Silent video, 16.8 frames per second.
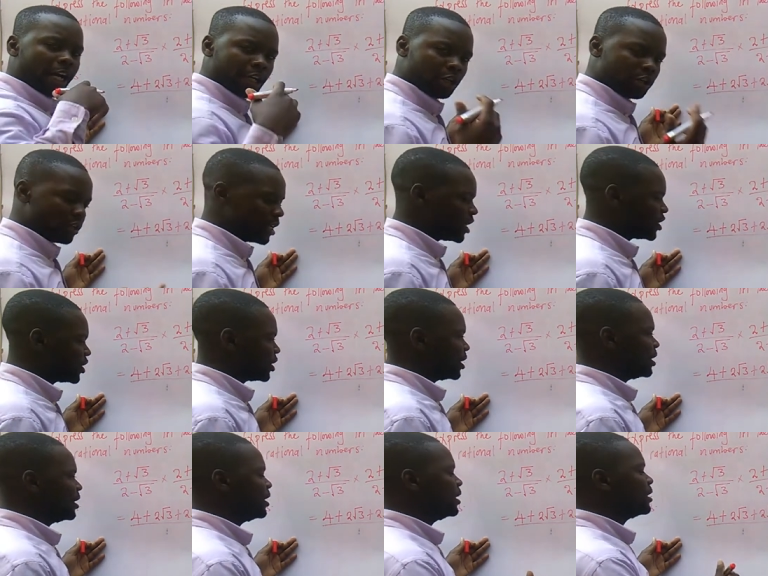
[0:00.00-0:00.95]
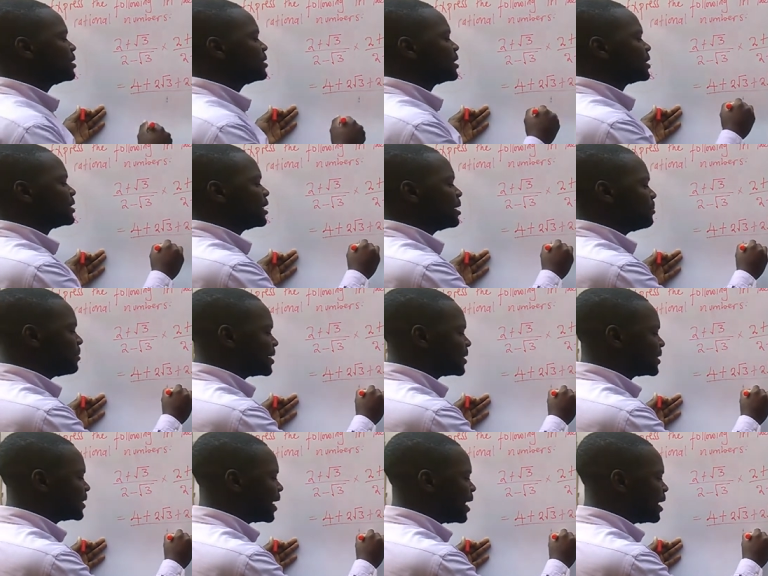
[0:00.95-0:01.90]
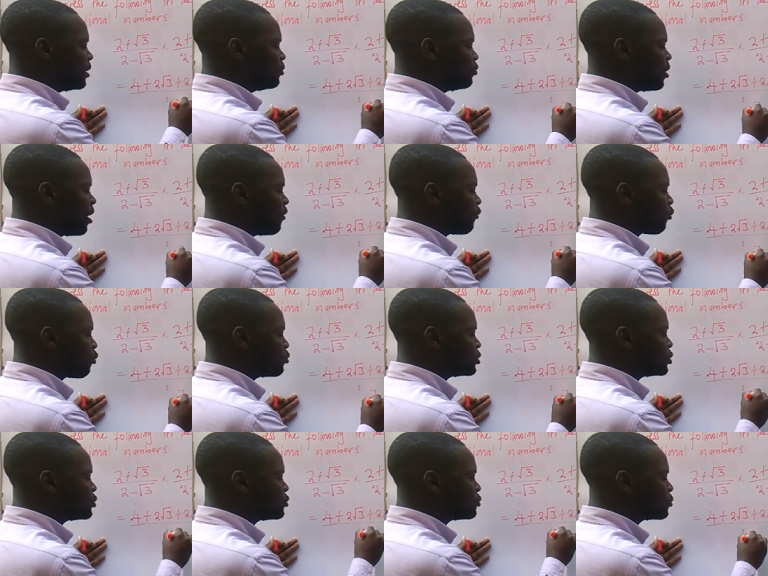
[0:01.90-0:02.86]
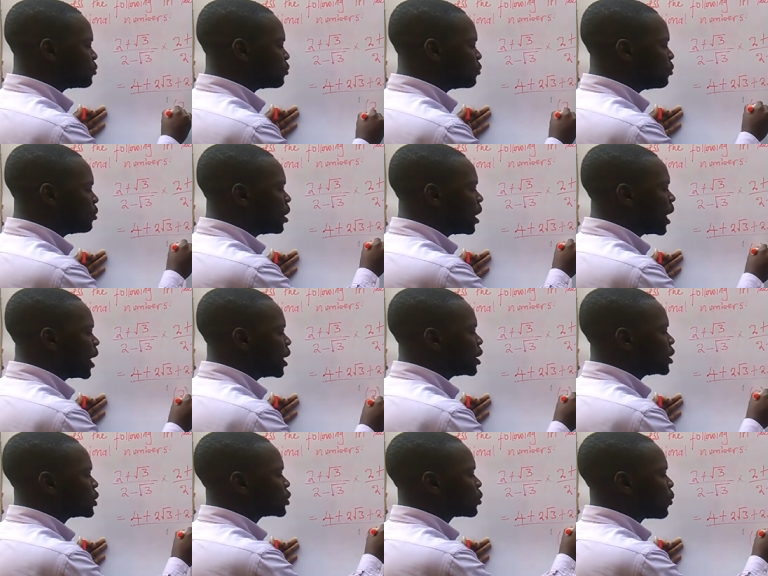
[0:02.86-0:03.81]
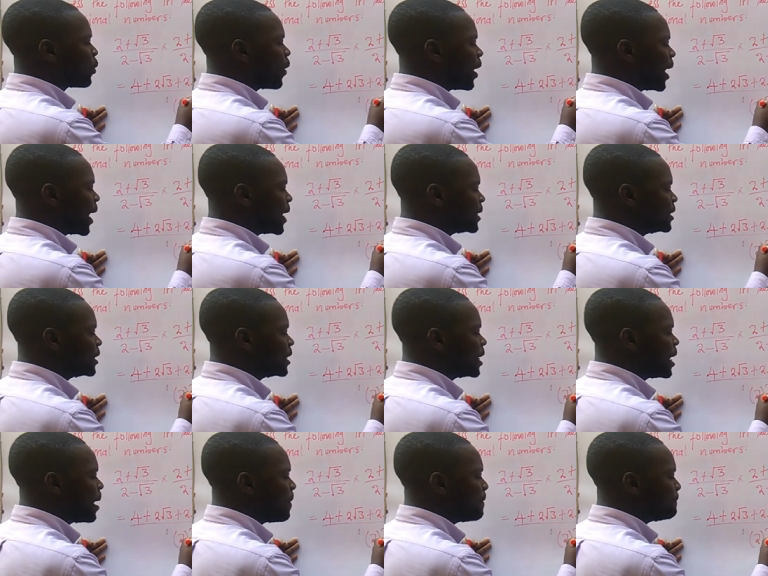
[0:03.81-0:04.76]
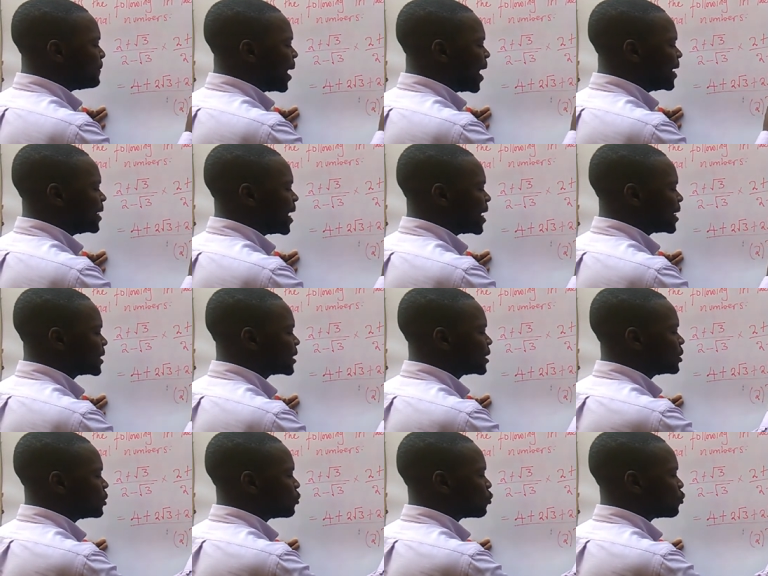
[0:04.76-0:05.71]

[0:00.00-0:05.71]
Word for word: calculation its the same as saying you have got 2 squared minus